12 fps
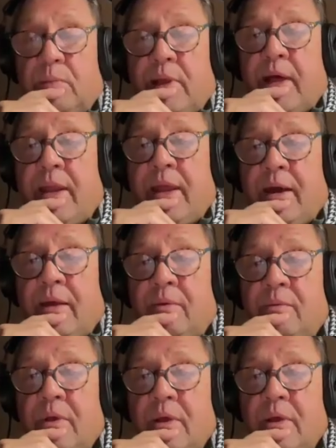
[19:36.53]
planning
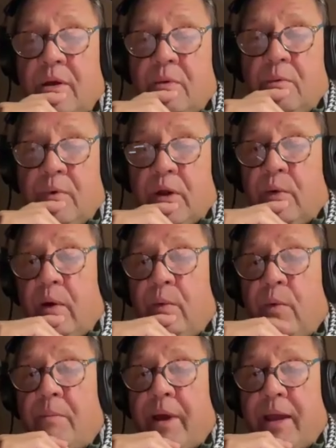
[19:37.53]
on where do I
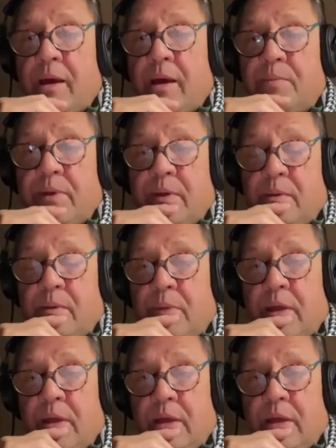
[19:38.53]
want my company to
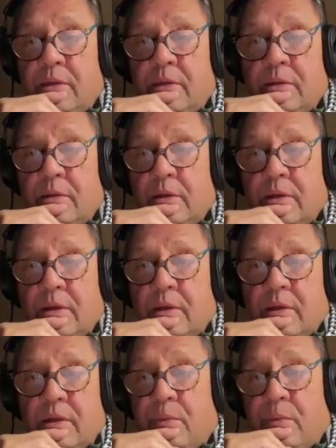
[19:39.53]
be in
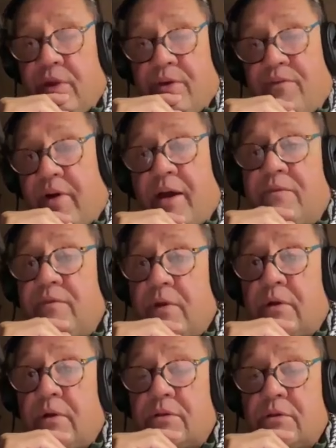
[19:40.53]
3 to 5
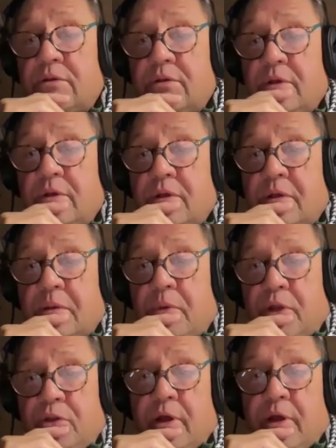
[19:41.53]
years.
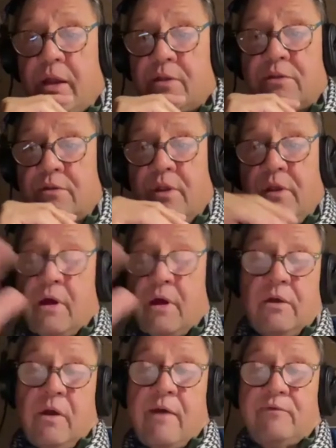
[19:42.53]
But you got to, you know,
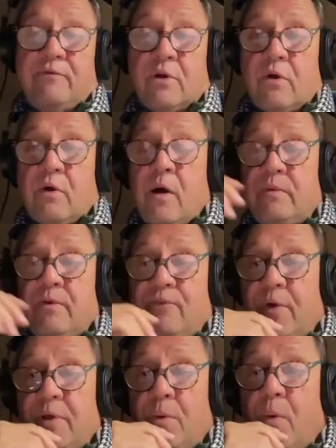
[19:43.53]
you have to crawl
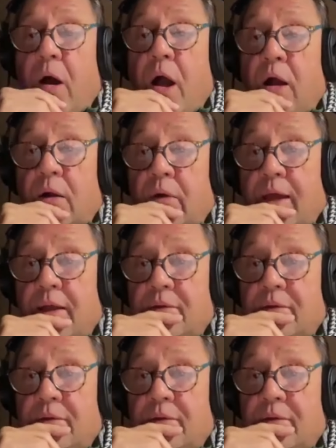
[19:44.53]
before you walk, right?